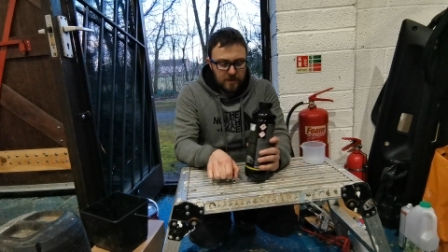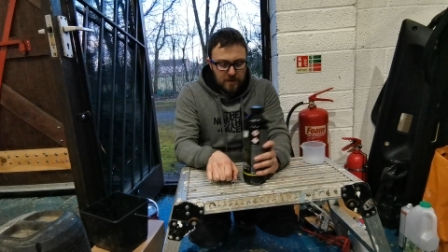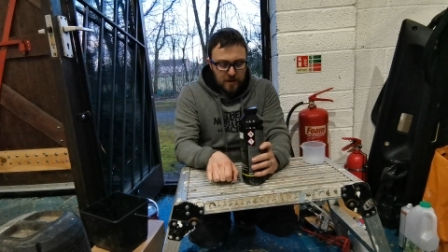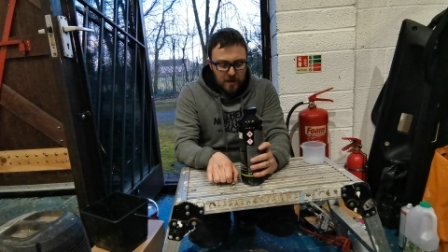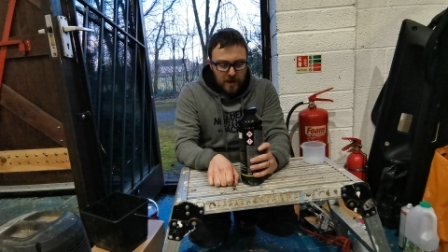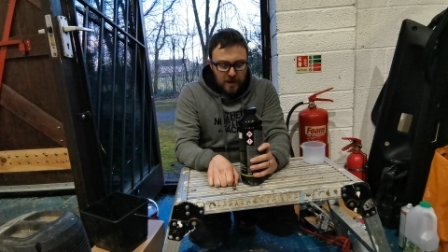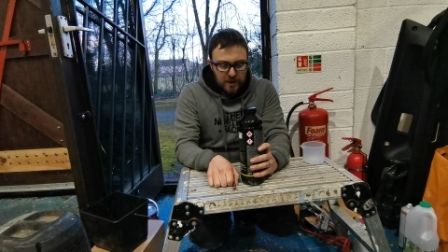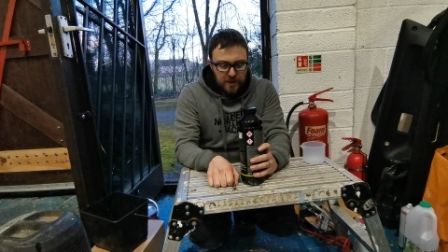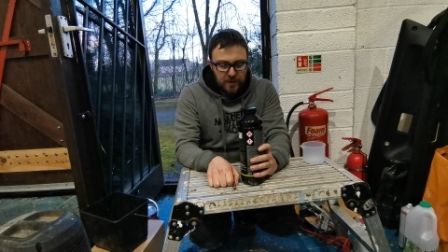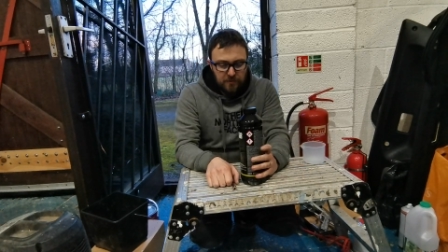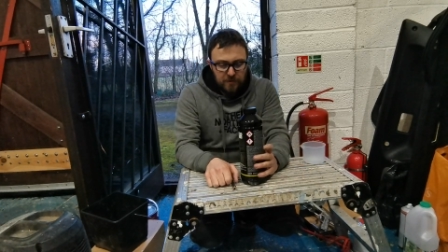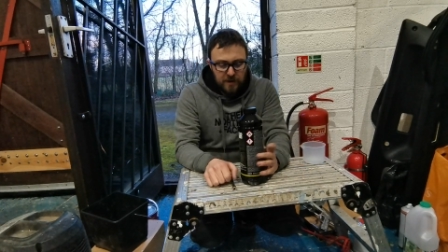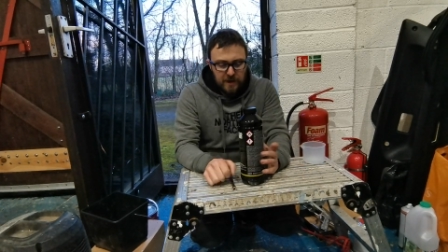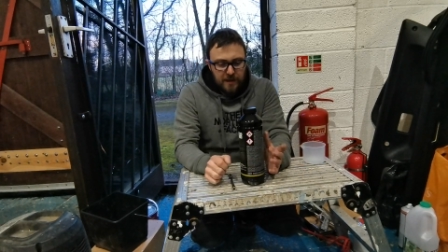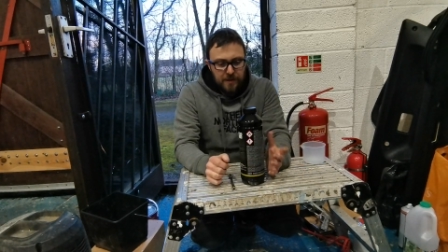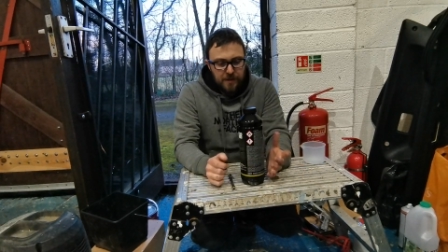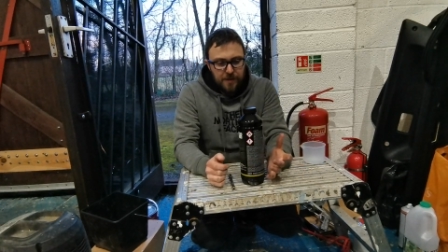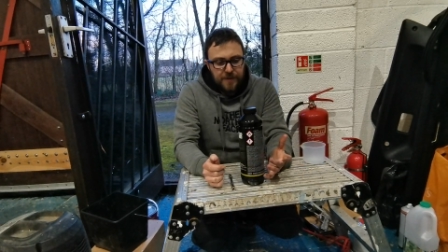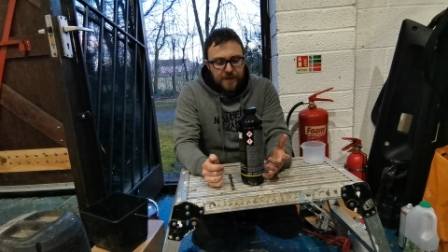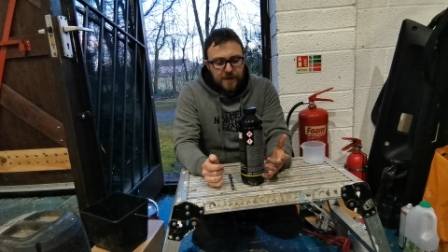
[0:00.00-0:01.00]
couldn't really
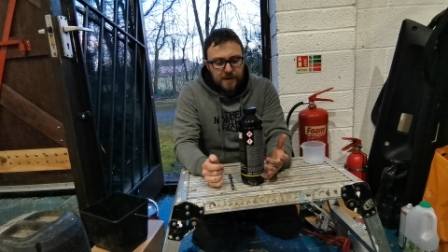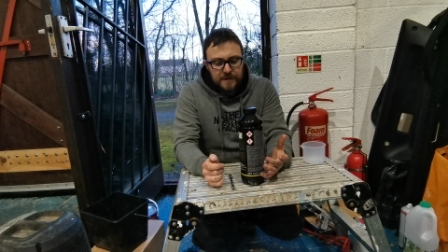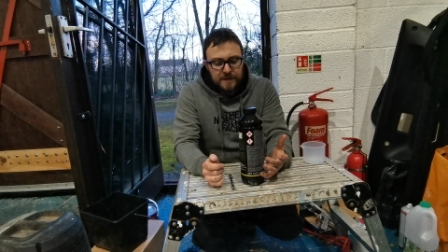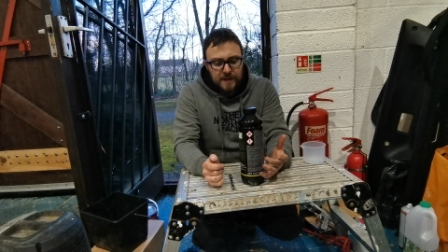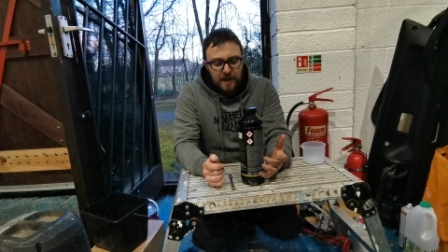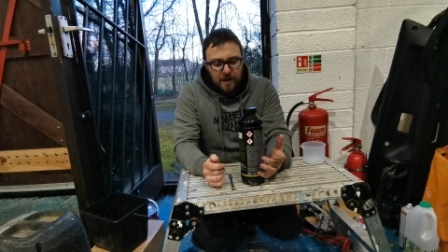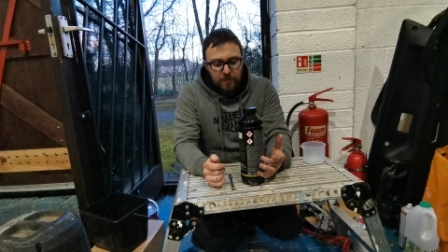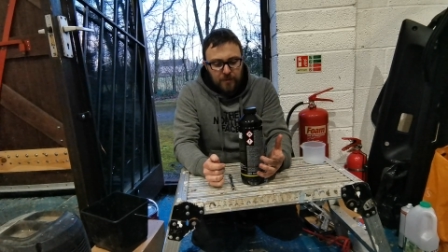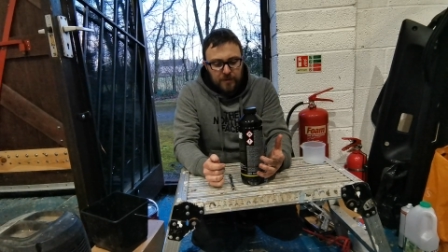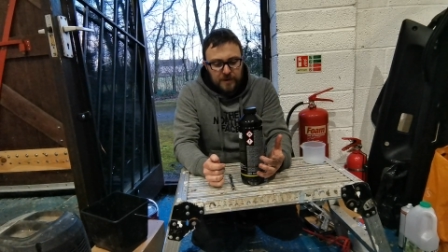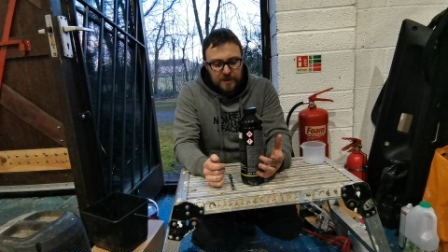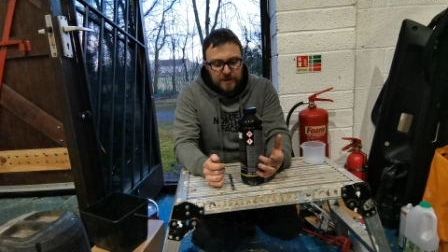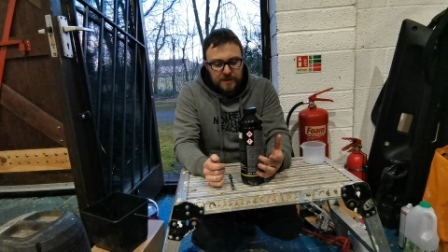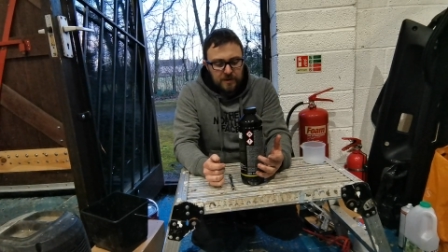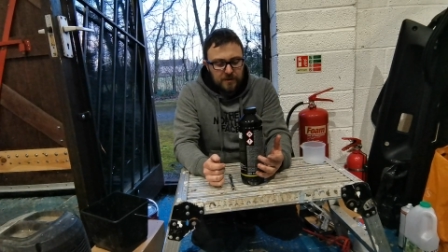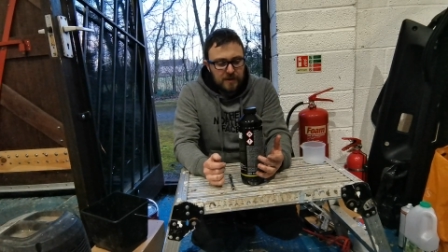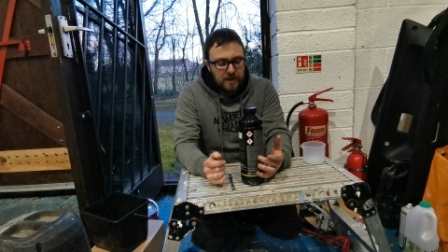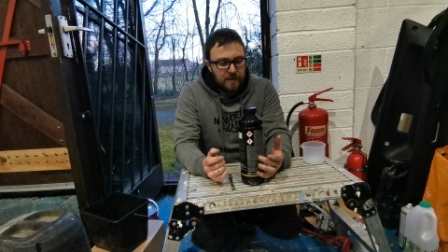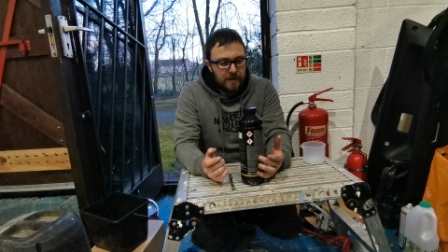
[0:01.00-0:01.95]
get the thinners that I wanted to.